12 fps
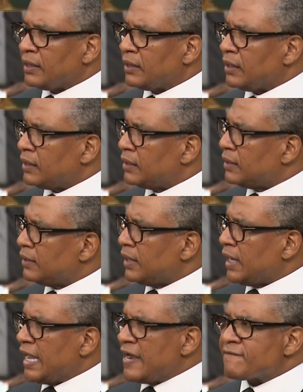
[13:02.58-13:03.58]
uh,
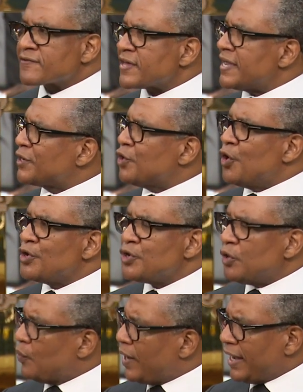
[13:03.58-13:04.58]
everything going
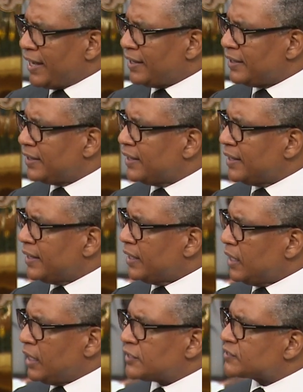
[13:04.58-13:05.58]
your way,
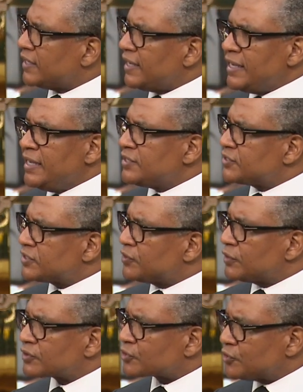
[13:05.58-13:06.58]
it's easy
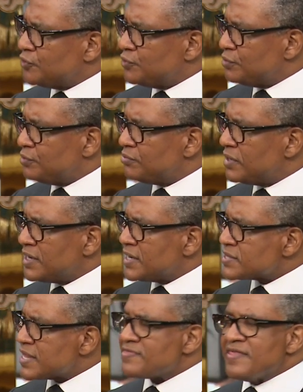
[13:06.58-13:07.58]
to assume
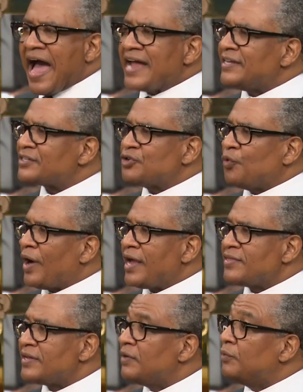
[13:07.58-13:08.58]
that that is the way
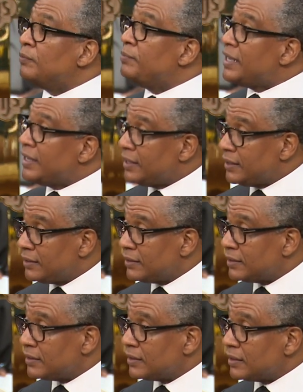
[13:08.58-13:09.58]
that it will be
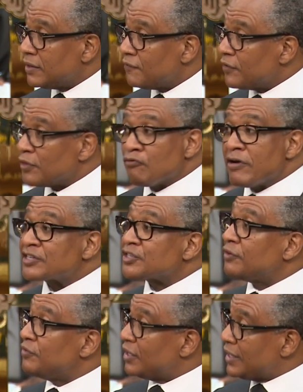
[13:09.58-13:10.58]
for the rest
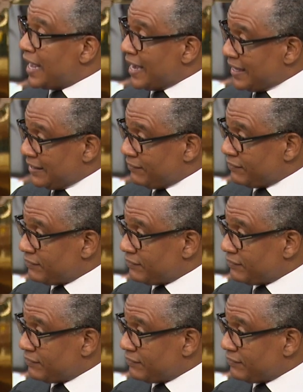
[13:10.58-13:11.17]
of your life.